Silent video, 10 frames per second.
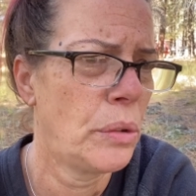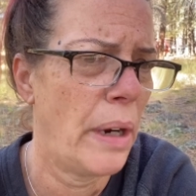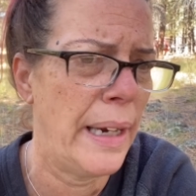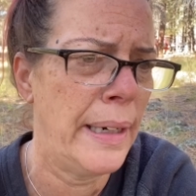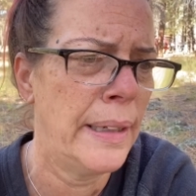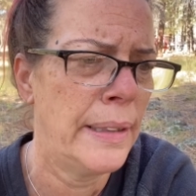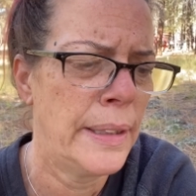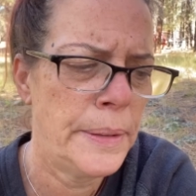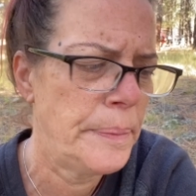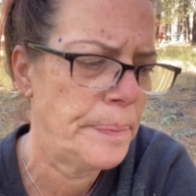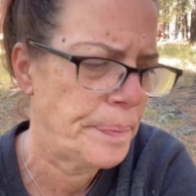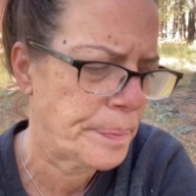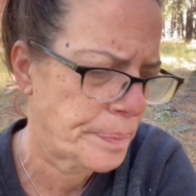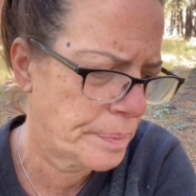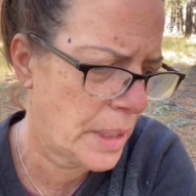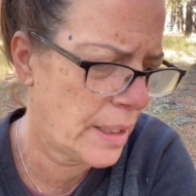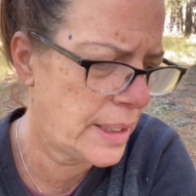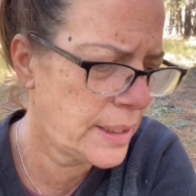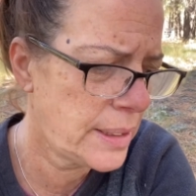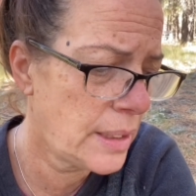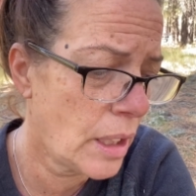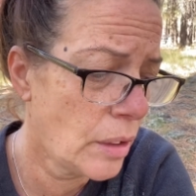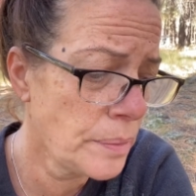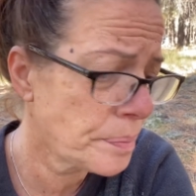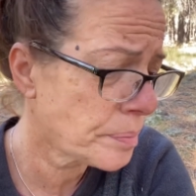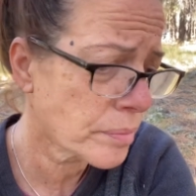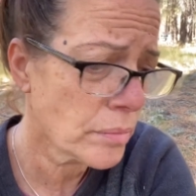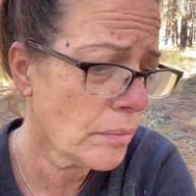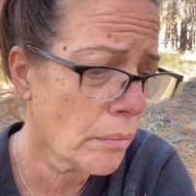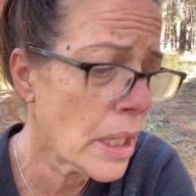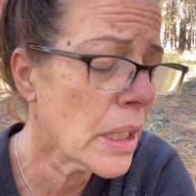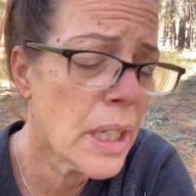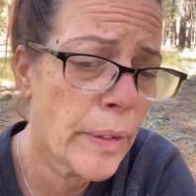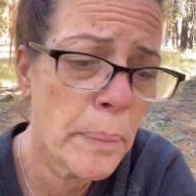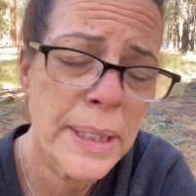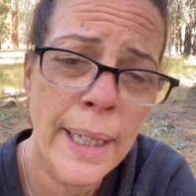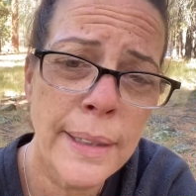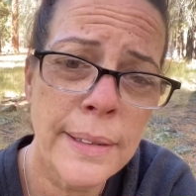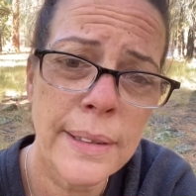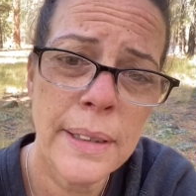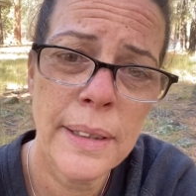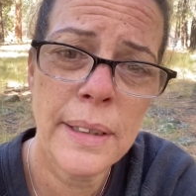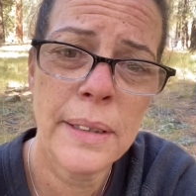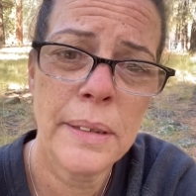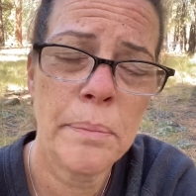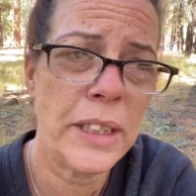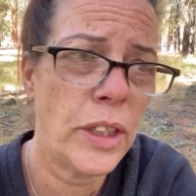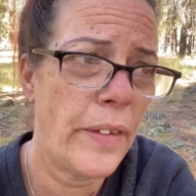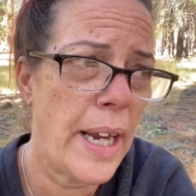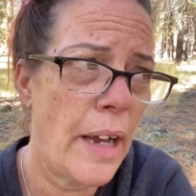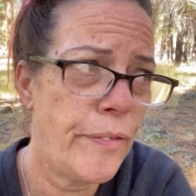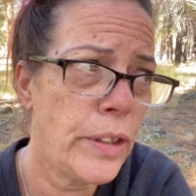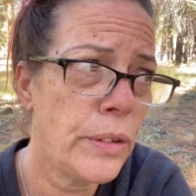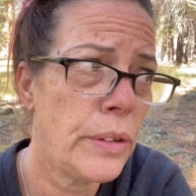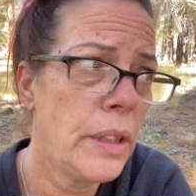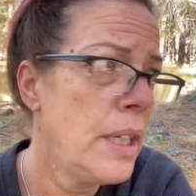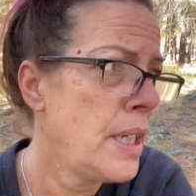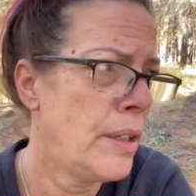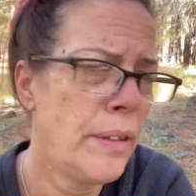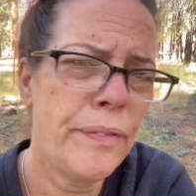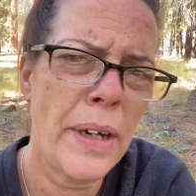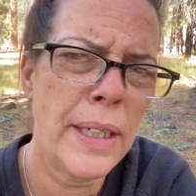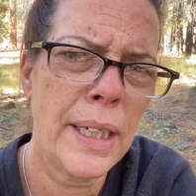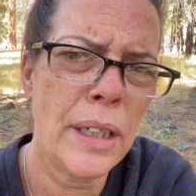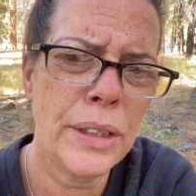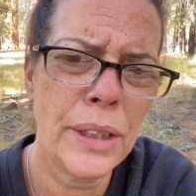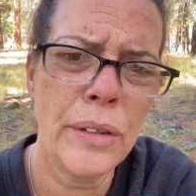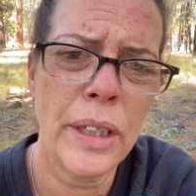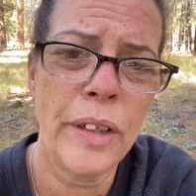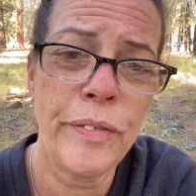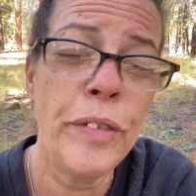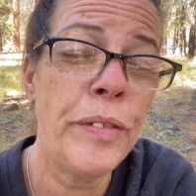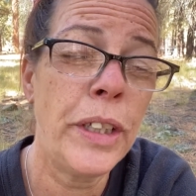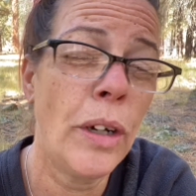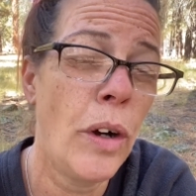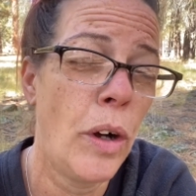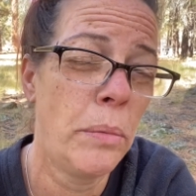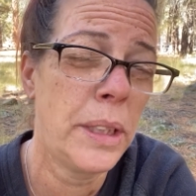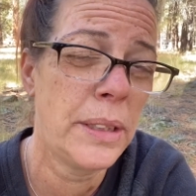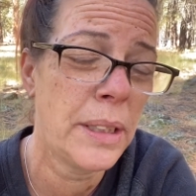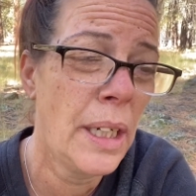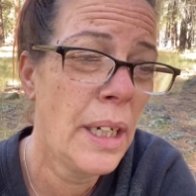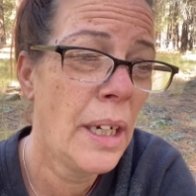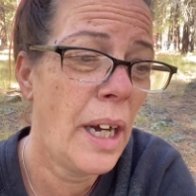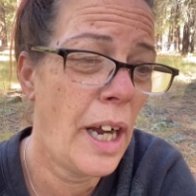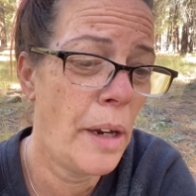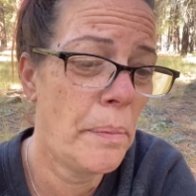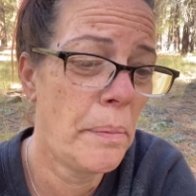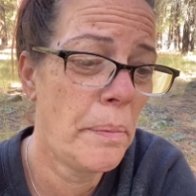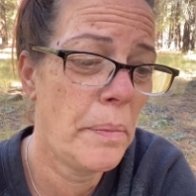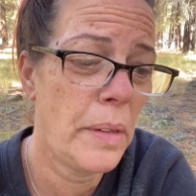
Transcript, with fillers: right? At least, you know, give them a tent Make sure they have food. Here in fucking Arizona, if you feed the homeless, um,